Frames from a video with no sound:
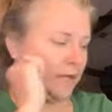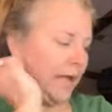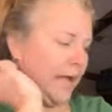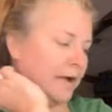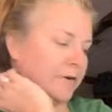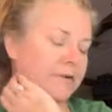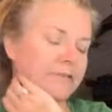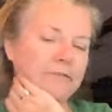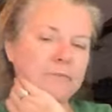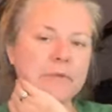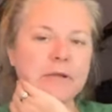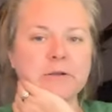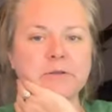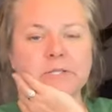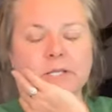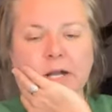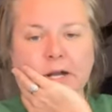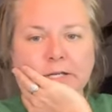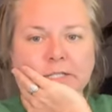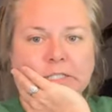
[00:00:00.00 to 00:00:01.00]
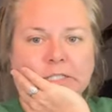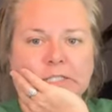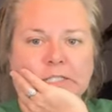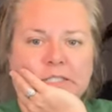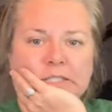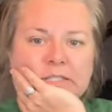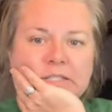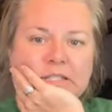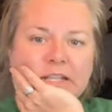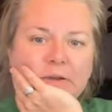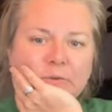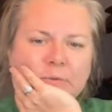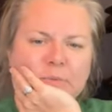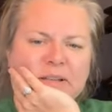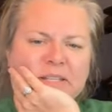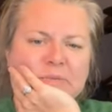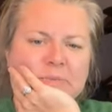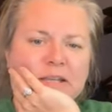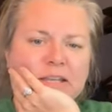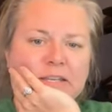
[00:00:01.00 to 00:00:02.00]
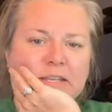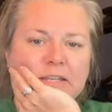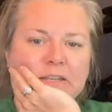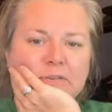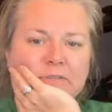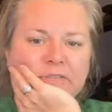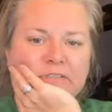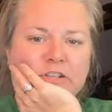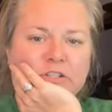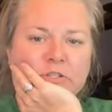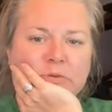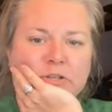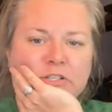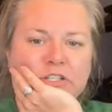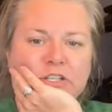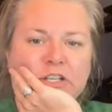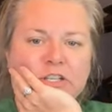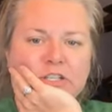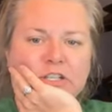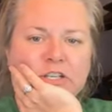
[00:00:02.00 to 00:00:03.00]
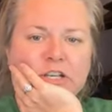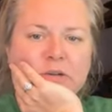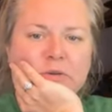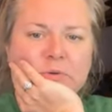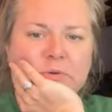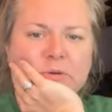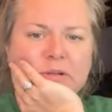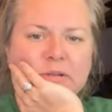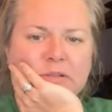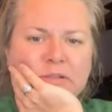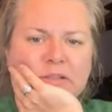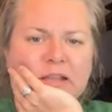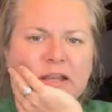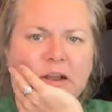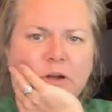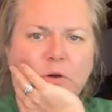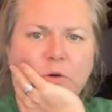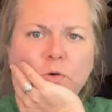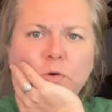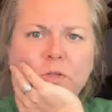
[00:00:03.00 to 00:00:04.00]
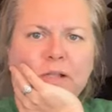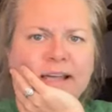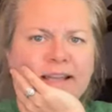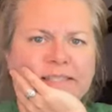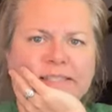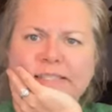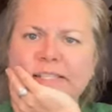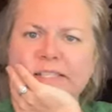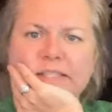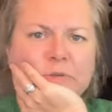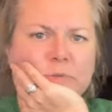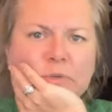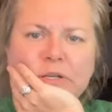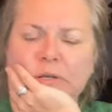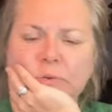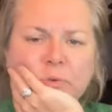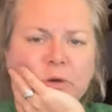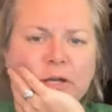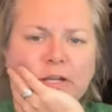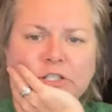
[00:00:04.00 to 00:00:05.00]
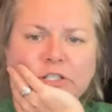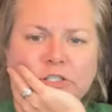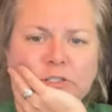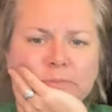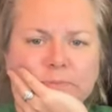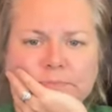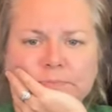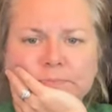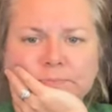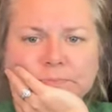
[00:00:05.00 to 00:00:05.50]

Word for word: Howdy from the Ozarks. That reminds me, I need to finish watching that show. That whole last season we didn't watch.